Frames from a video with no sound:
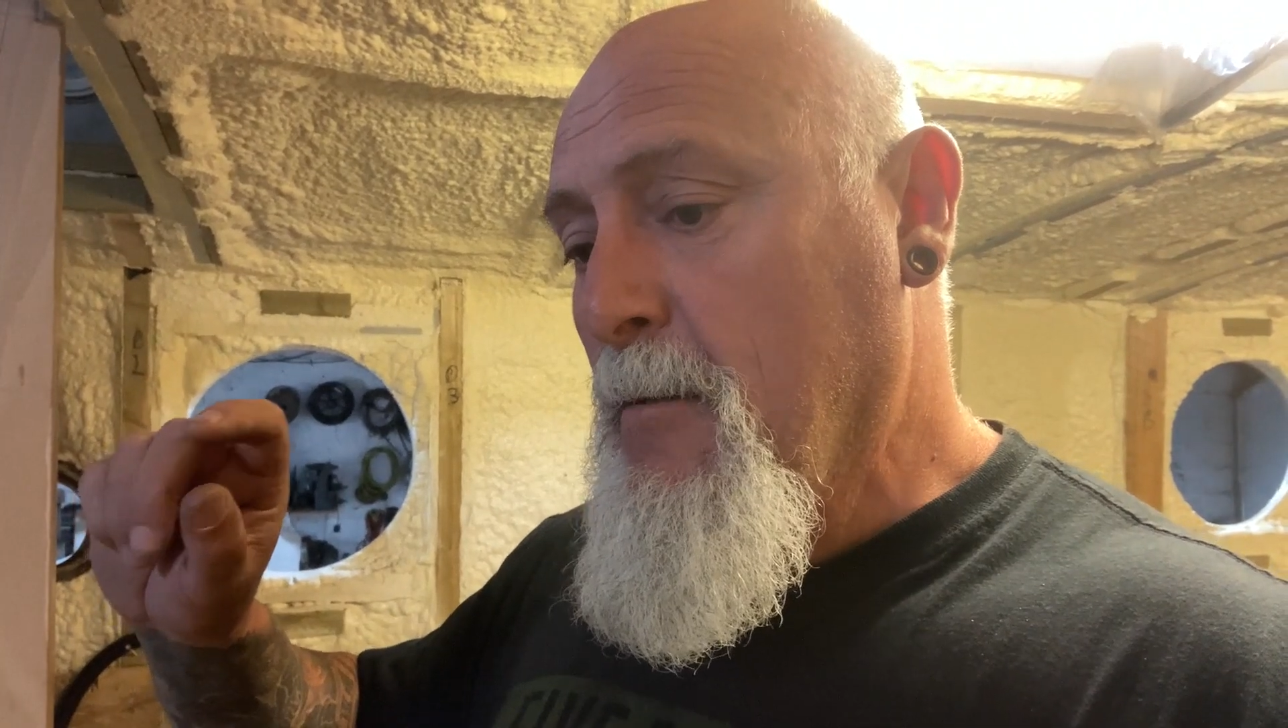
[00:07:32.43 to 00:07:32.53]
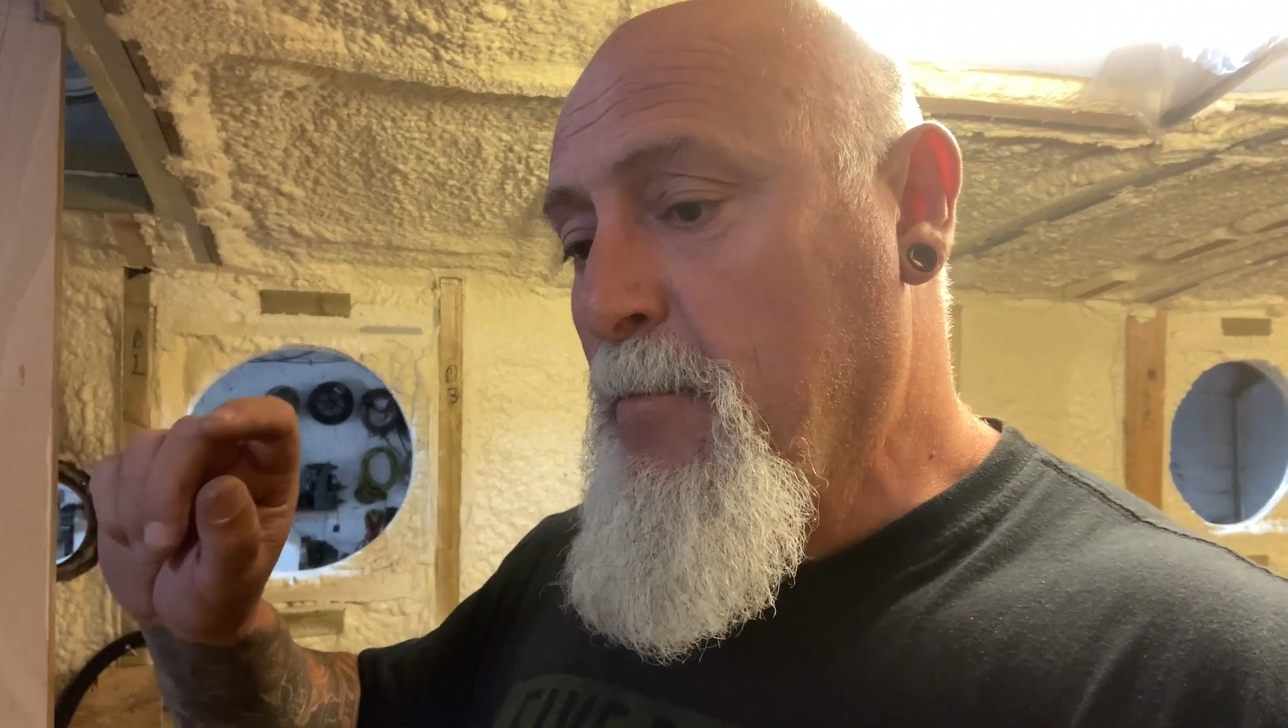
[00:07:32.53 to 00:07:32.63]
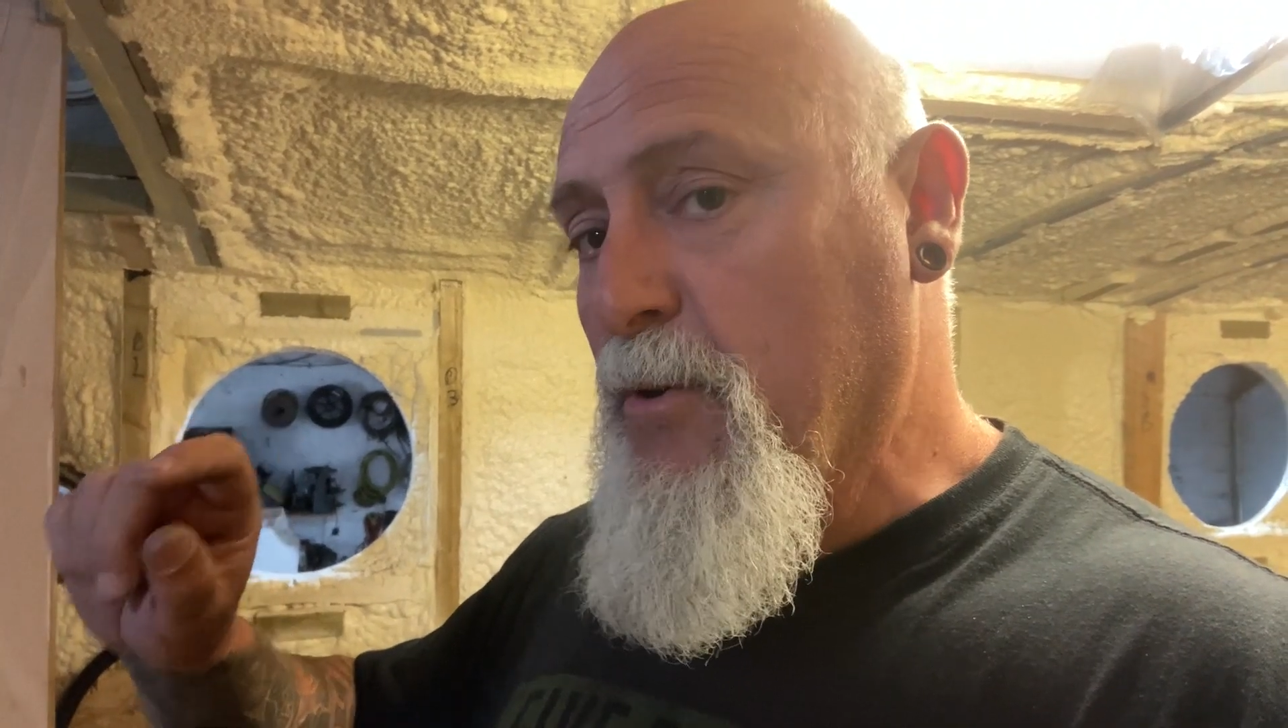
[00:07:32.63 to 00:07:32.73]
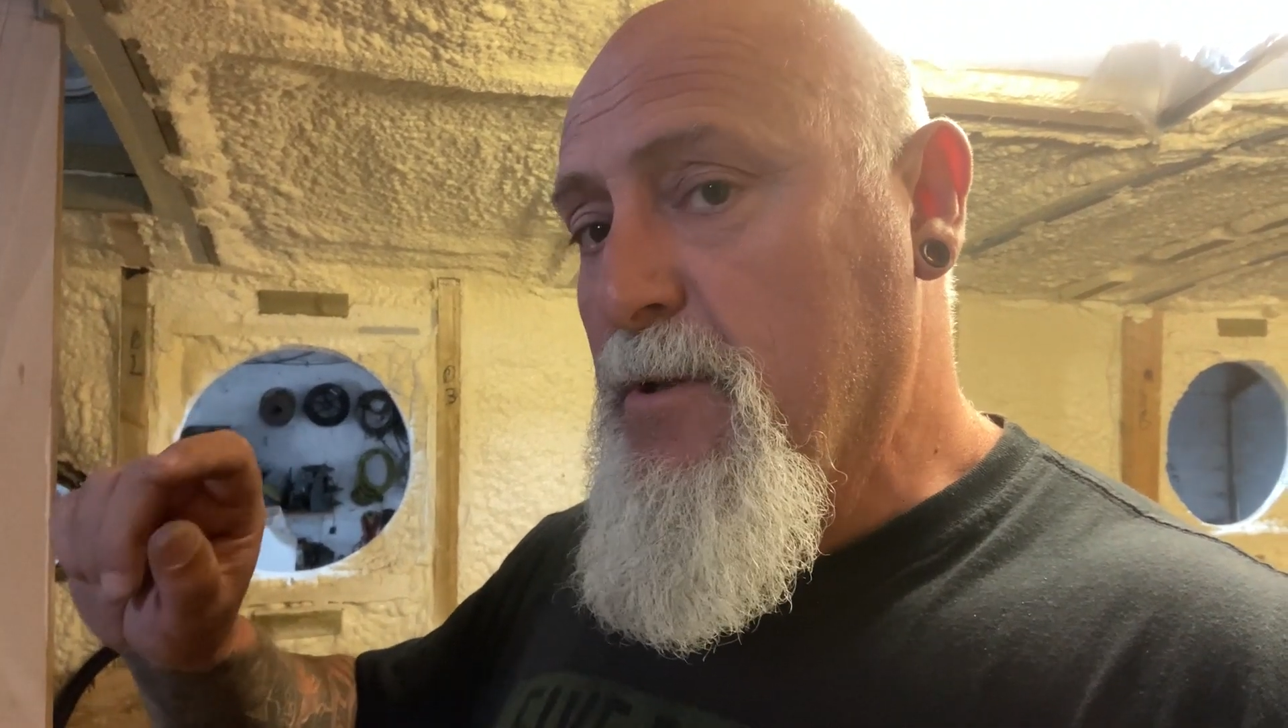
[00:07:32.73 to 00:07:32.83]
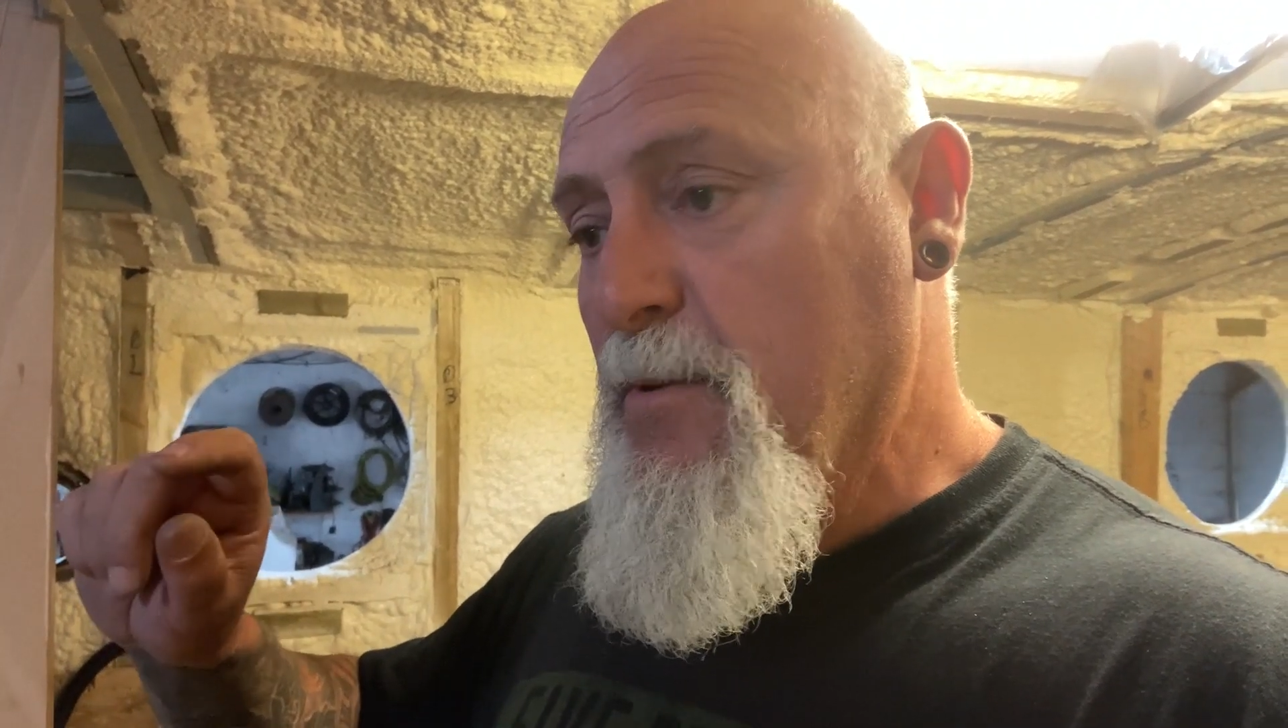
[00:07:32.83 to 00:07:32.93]

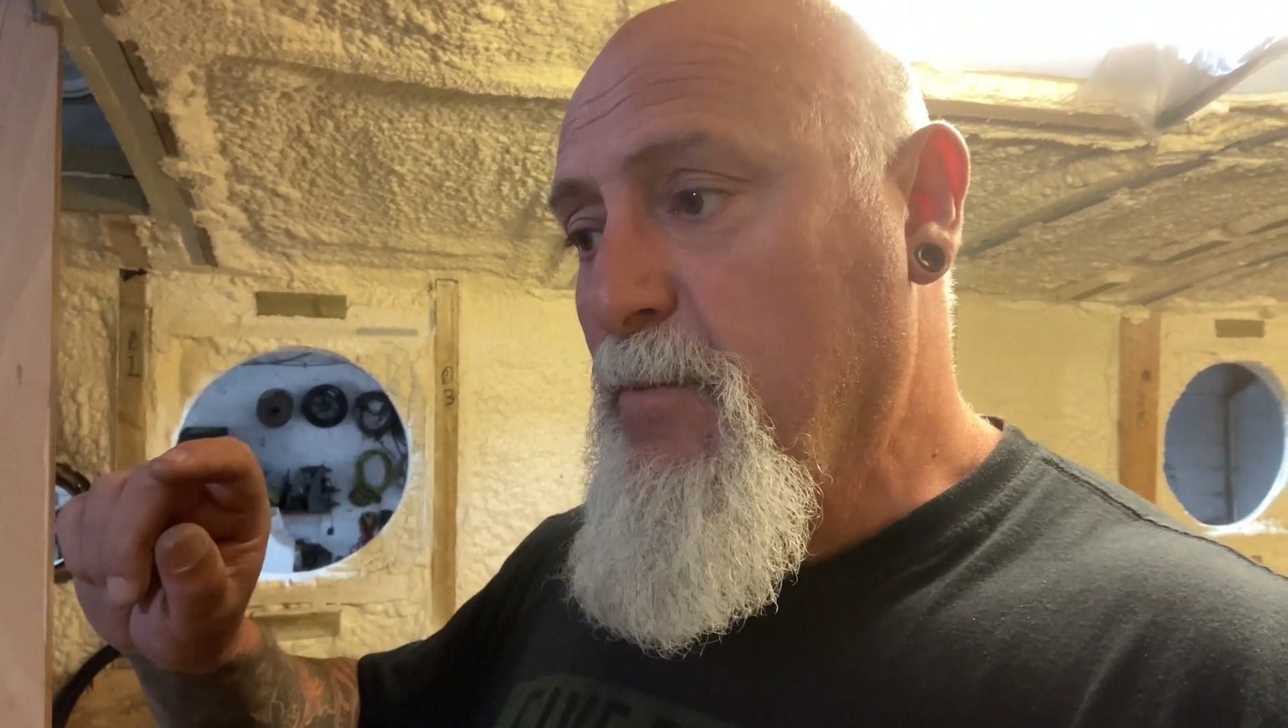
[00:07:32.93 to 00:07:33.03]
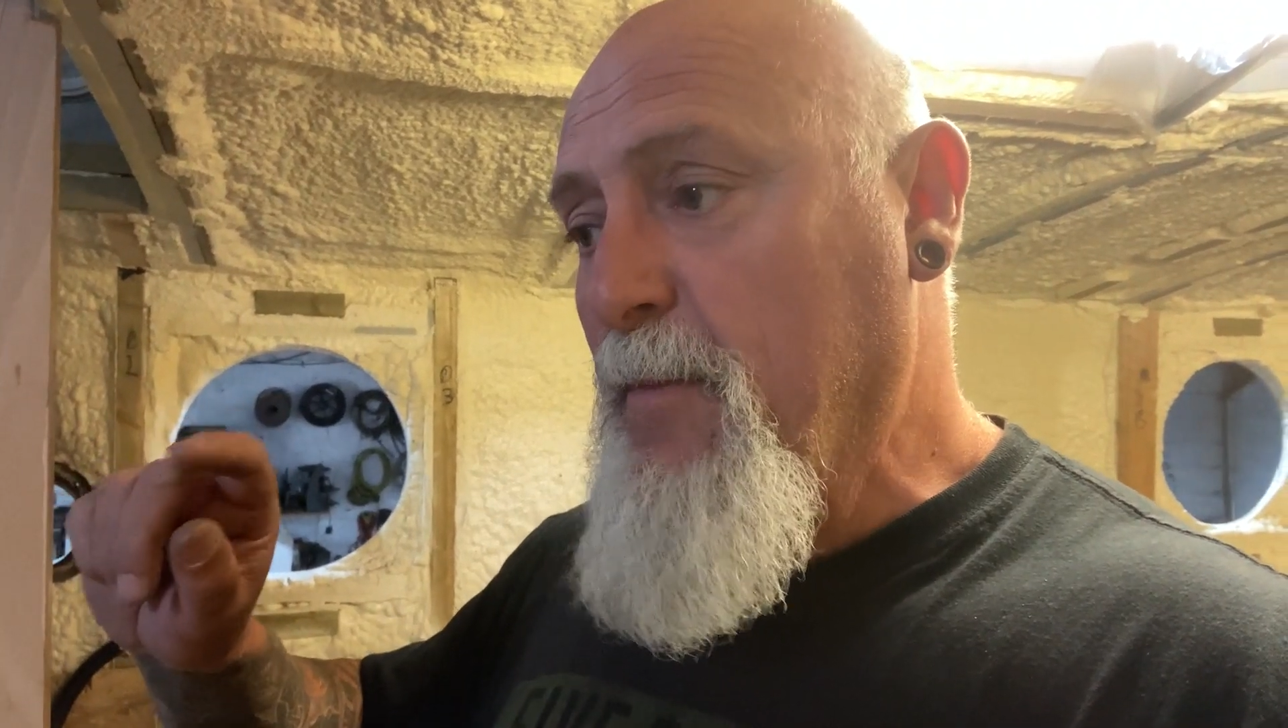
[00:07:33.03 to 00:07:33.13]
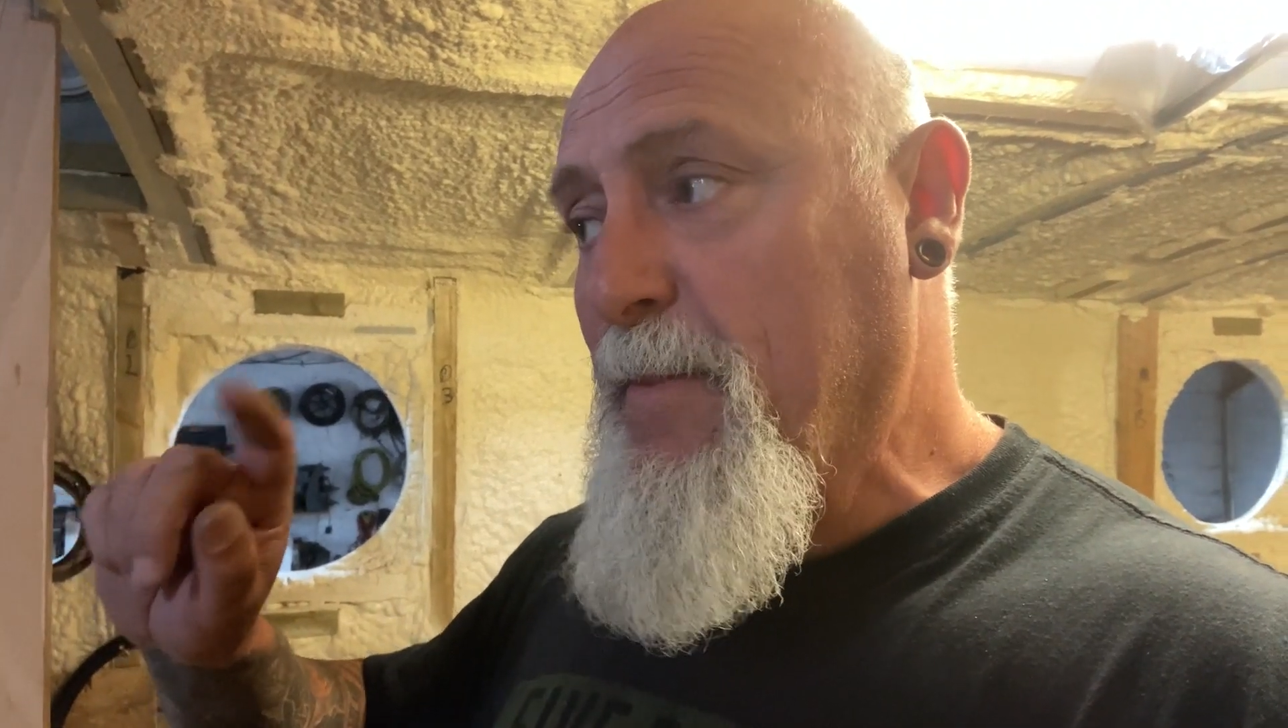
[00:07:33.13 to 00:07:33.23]
But we